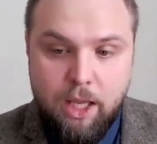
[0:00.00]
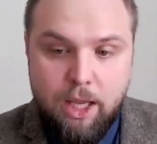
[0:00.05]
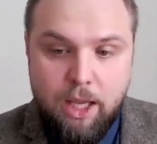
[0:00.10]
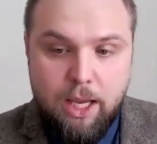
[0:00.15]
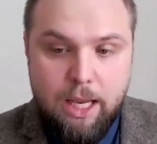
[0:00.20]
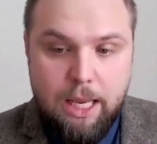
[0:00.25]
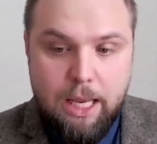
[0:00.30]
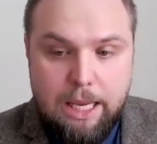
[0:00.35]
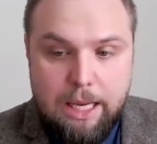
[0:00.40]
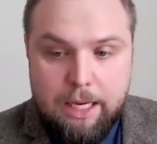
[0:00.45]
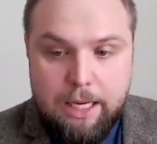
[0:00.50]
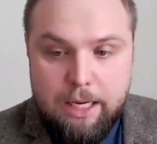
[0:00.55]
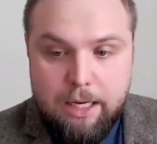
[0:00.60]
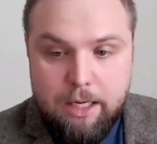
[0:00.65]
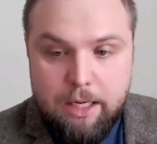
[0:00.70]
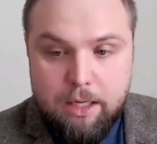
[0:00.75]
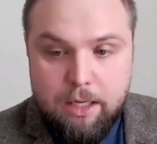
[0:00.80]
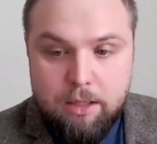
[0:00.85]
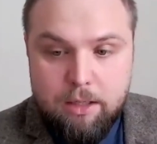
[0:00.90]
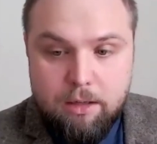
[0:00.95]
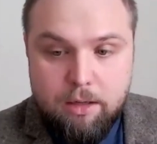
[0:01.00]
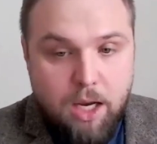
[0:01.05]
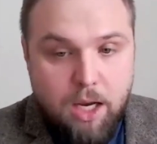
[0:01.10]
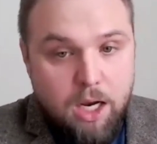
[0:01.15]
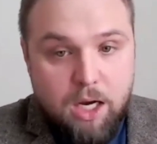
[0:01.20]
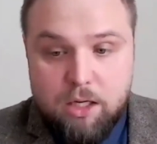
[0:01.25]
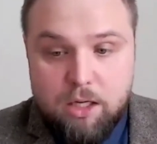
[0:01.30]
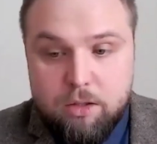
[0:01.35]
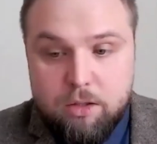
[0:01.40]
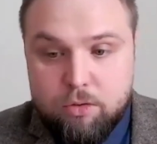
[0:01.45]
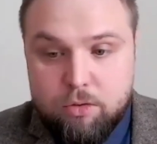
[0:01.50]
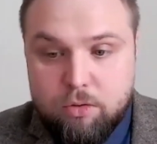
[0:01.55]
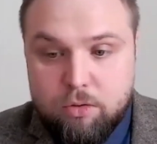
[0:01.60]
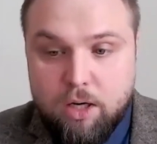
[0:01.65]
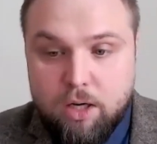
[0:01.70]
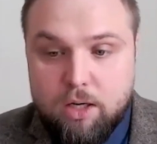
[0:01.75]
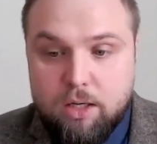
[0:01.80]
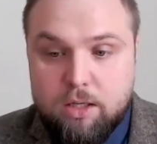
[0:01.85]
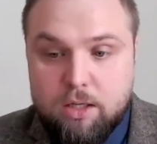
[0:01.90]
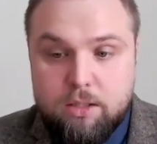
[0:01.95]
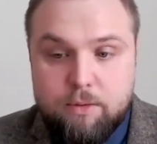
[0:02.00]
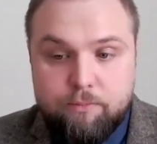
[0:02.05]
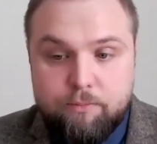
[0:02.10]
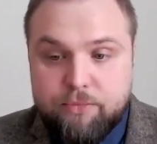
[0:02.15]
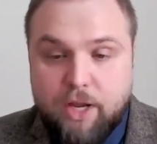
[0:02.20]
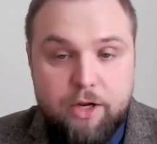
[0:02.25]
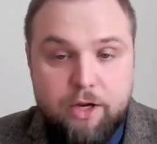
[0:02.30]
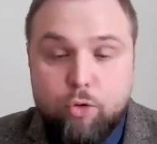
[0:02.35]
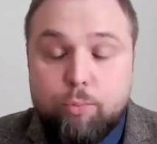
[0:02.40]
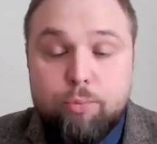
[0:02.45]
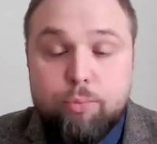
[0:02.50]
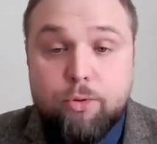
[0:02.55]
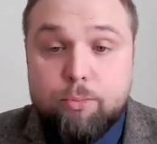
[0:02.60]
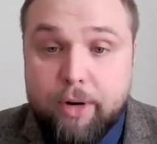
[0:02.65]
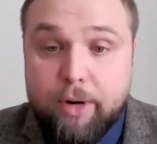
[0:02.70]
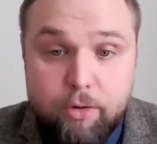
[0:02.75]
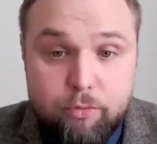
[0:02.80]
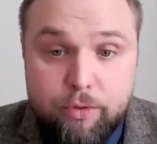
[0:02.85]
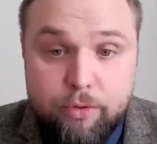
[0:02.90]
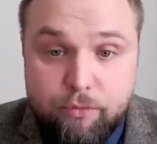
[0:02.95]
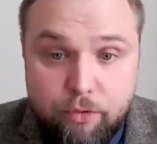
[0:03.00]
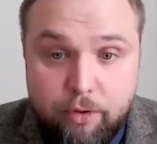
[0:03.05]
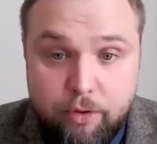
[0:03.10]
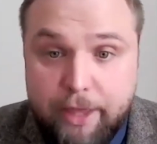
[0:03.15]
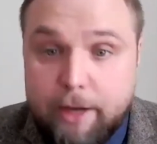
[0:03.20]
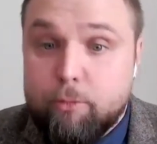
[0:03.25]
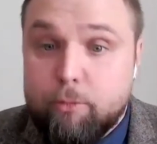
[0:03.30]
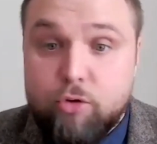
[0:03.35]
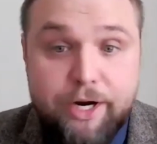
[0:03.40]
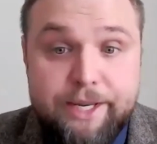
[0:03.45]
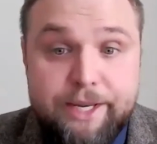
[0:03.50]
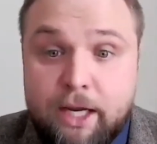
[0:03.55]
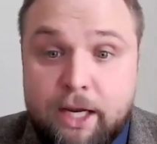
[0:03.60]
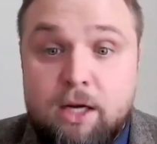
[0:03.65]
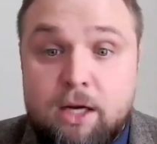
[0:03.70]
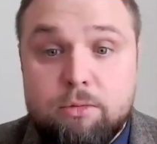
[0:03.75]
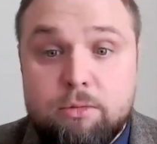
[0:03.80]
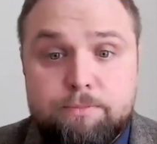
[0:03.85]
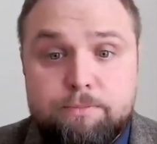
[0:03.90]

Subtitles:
And how are you preparing for them right now?